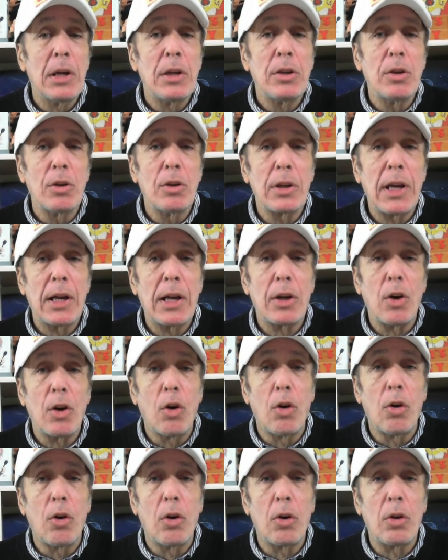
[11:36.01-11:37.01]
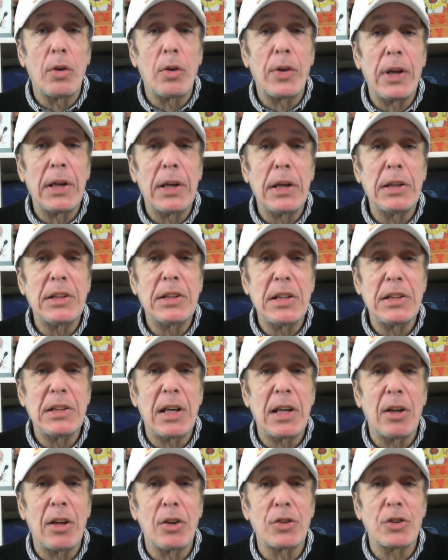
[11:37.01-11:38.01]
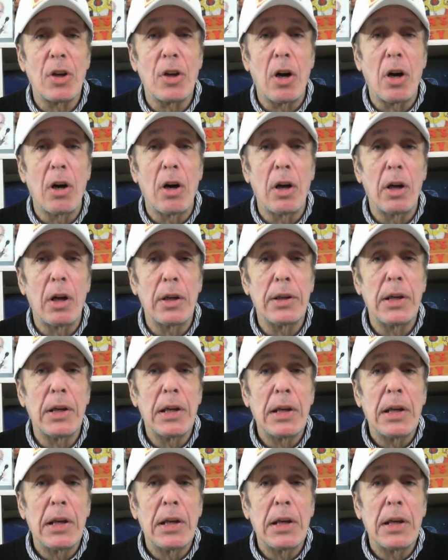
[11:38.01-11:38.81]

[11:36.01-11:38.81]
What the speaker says: You'll get all the details on